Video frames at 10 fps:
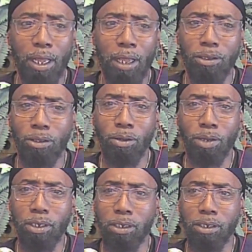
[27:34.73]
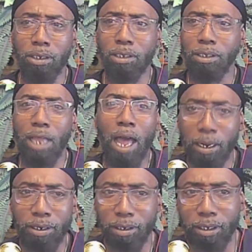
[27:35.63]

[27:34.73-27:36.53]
as though it's not